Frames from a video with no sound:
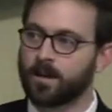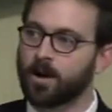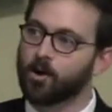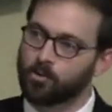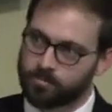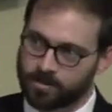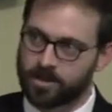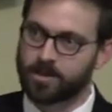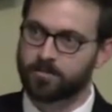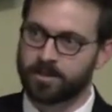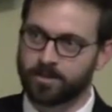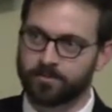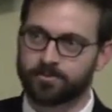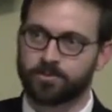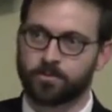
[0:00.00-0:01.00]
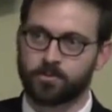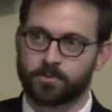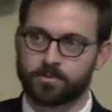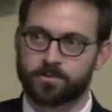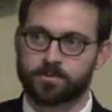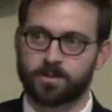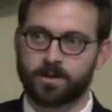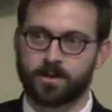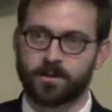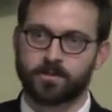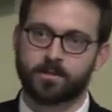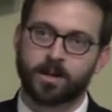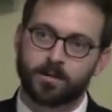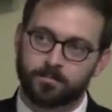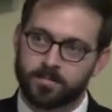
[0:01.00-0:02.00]
homecoming So
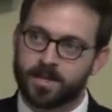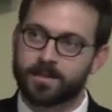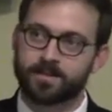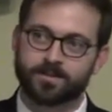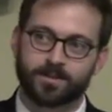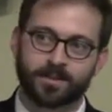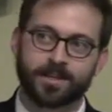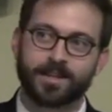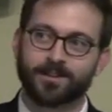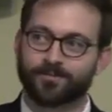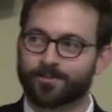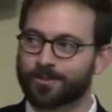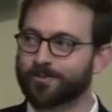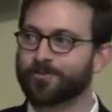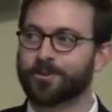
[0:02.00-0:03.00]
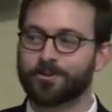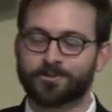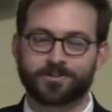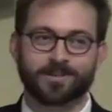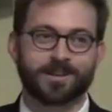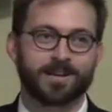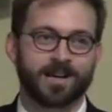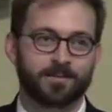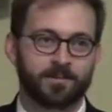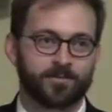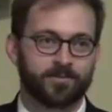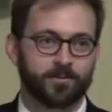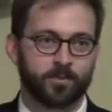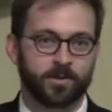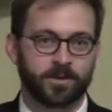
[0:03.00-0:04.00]
come meet us again for the first time, if
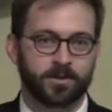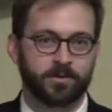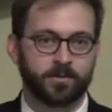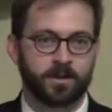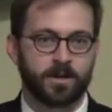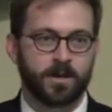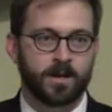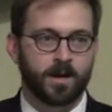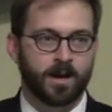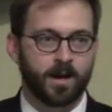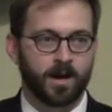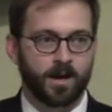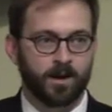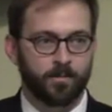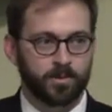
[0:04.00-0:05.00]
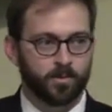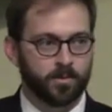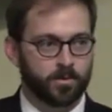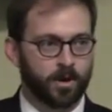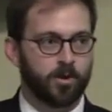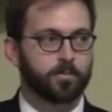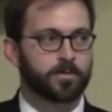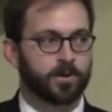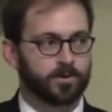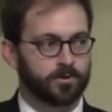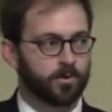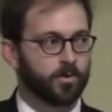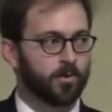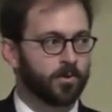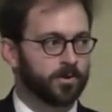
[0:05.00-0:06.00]
you will. Uh, we want to open our
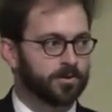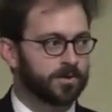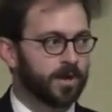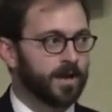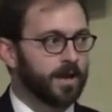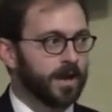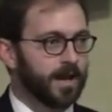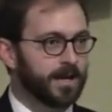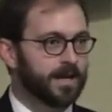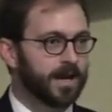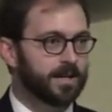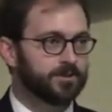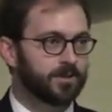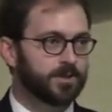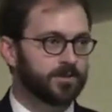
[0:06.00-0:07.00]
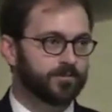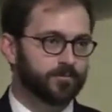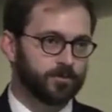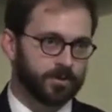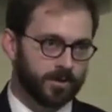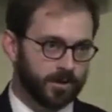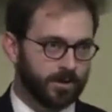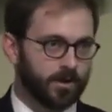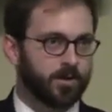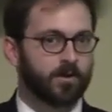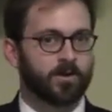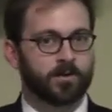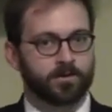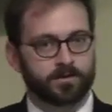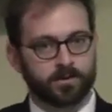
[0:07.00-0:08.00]
doors, and not just for the
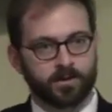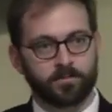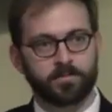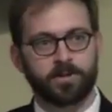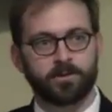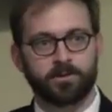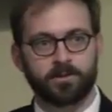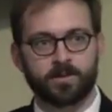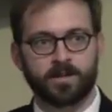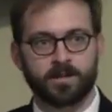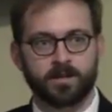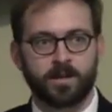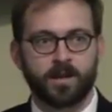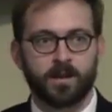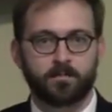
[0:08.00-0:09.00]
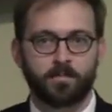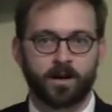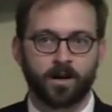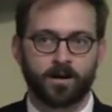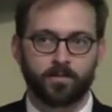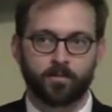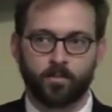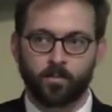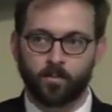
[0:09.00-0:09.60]
guard community, but